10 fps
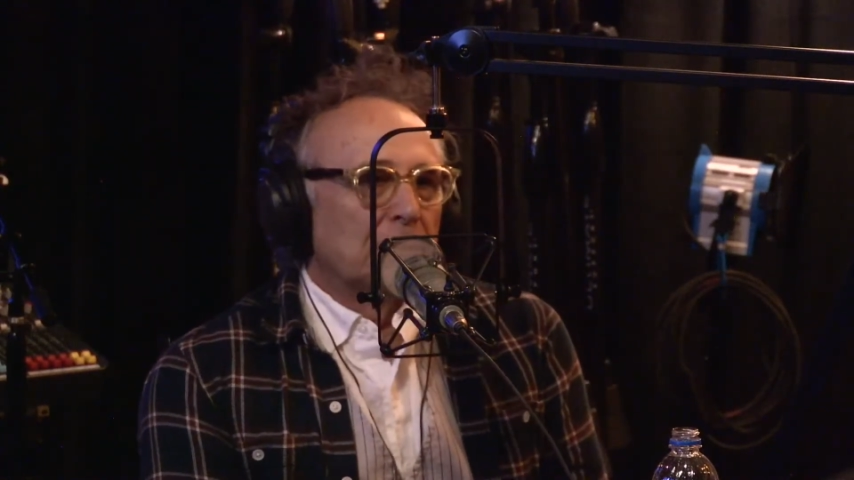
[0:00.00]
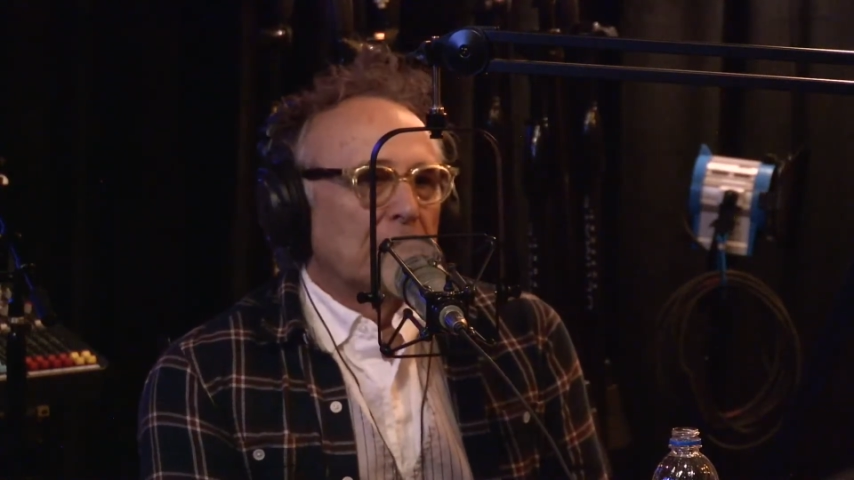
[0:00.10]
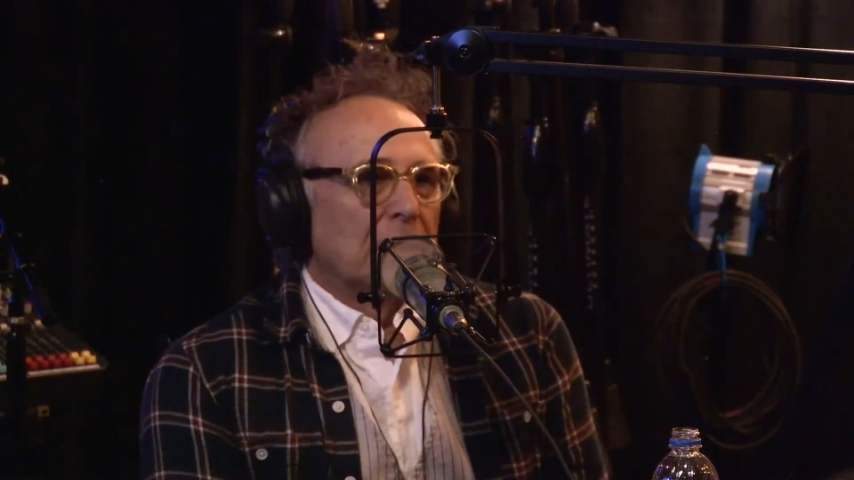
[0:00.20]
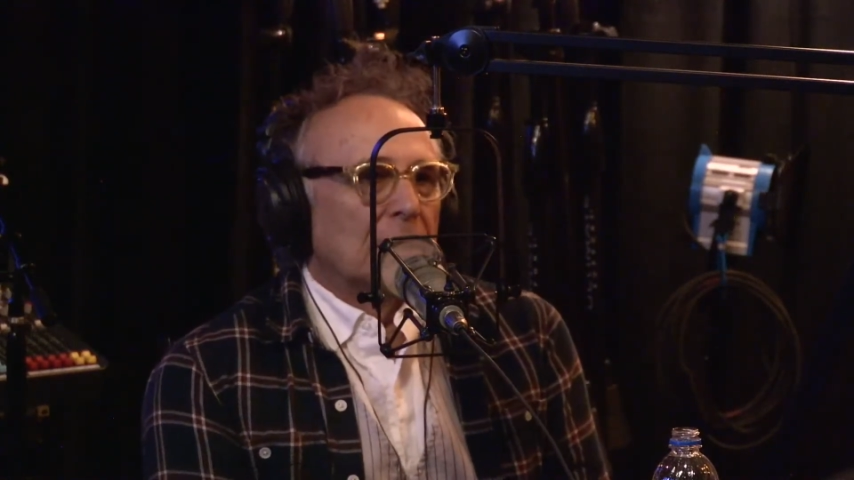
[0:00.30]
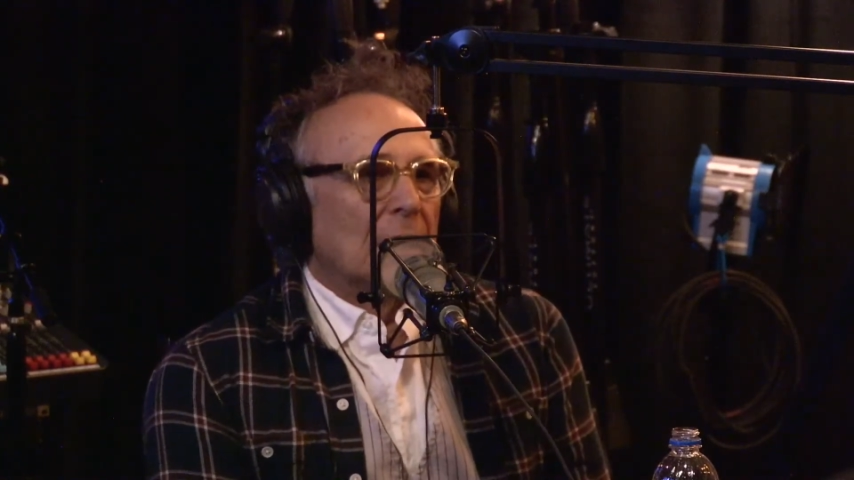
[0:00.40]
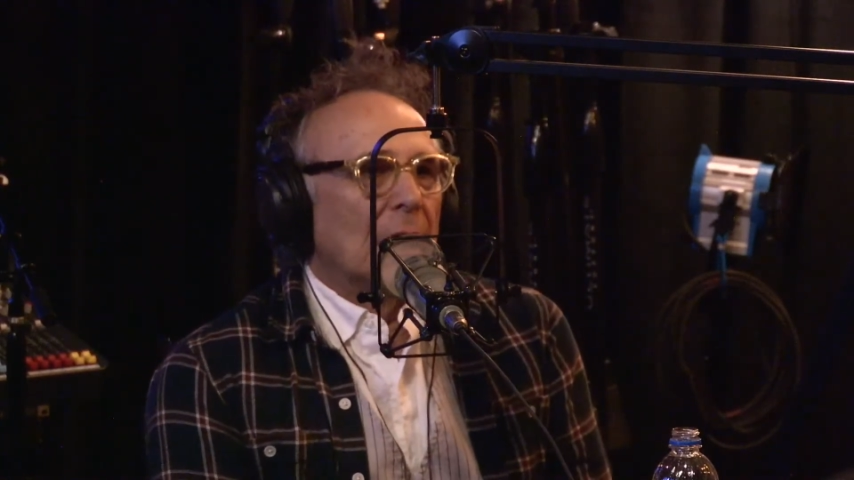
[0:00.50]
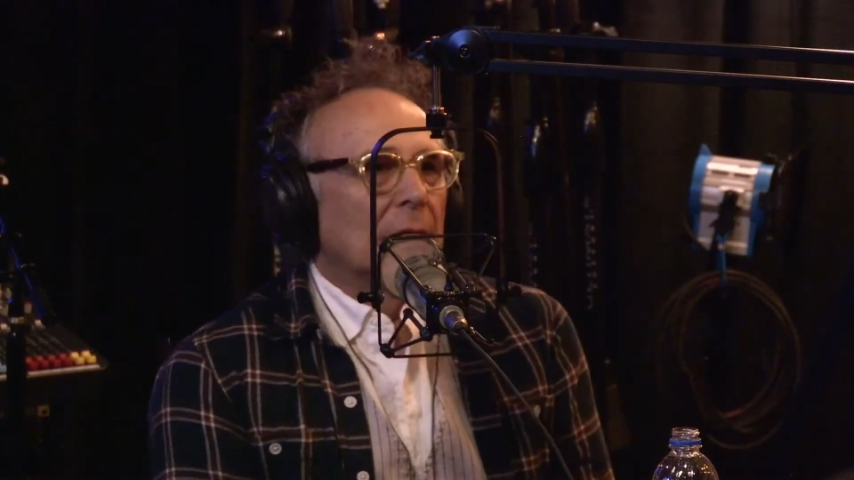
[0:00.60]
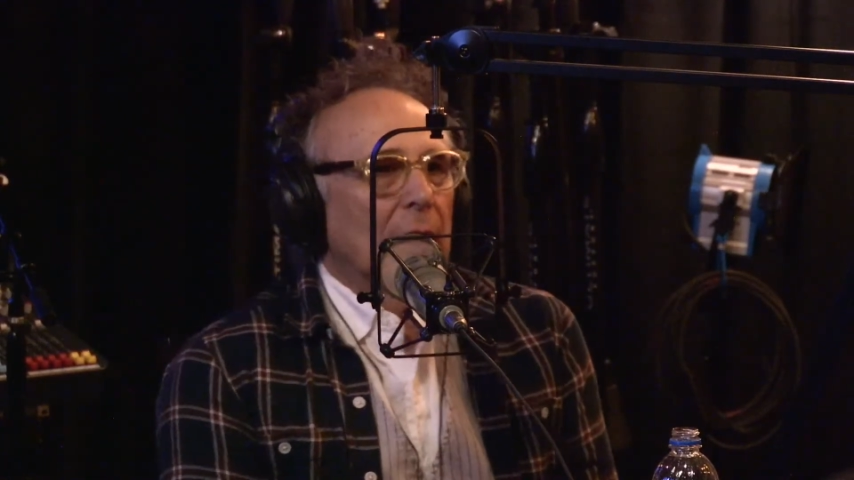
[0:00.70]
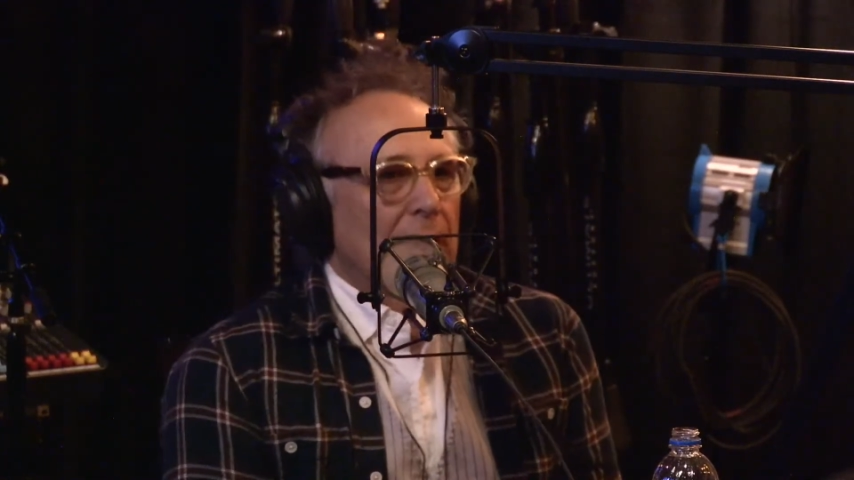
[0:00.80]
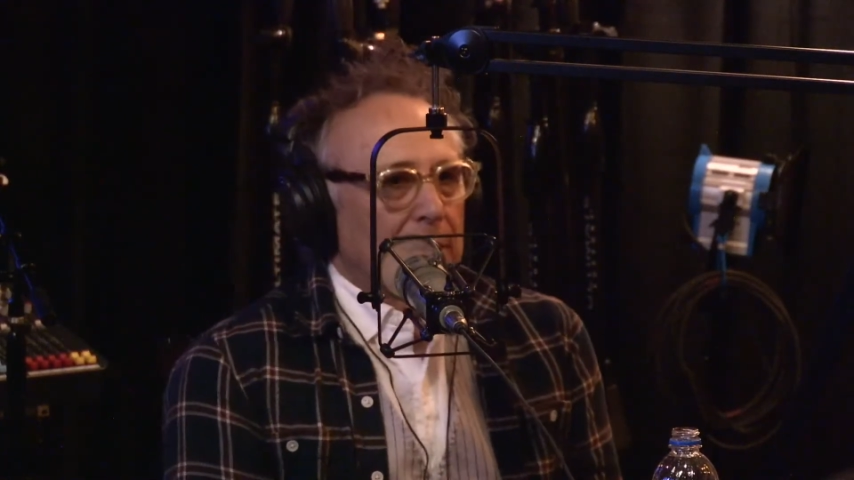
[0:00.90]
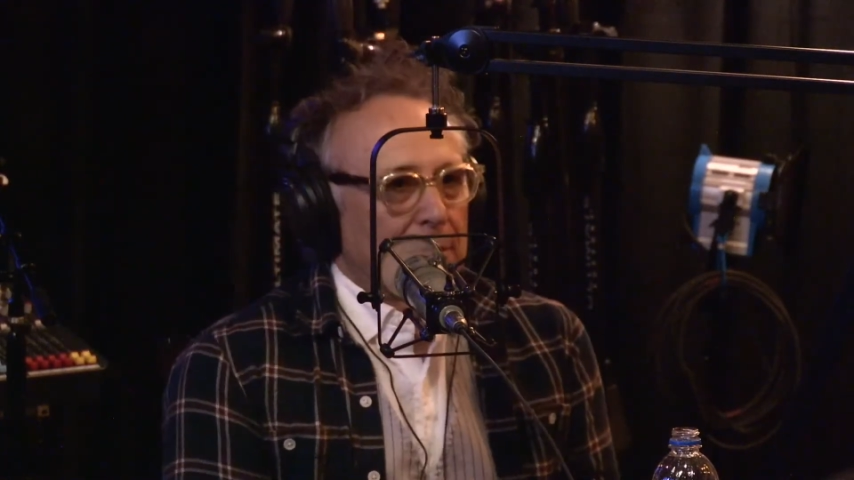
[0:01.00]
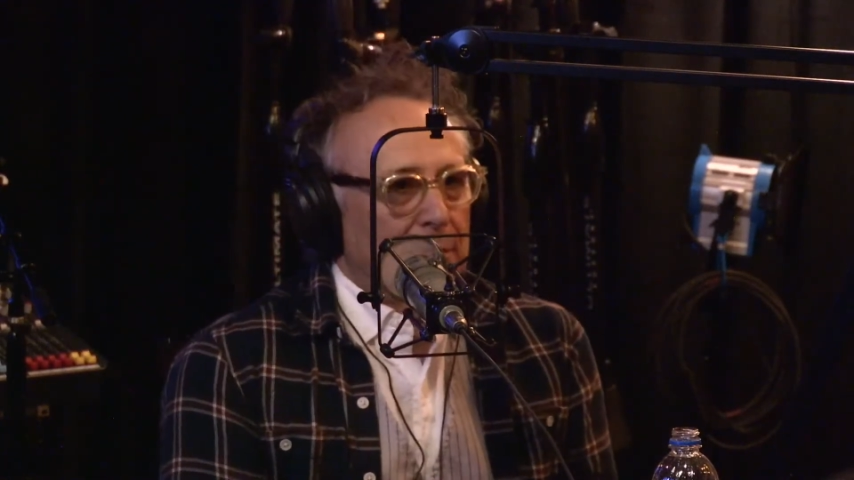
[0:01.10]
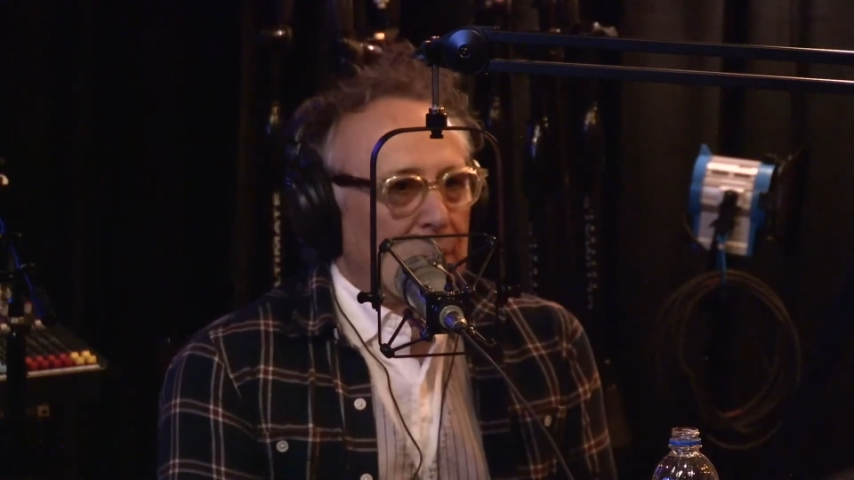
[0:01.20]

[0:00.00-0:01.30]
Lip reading: but unlike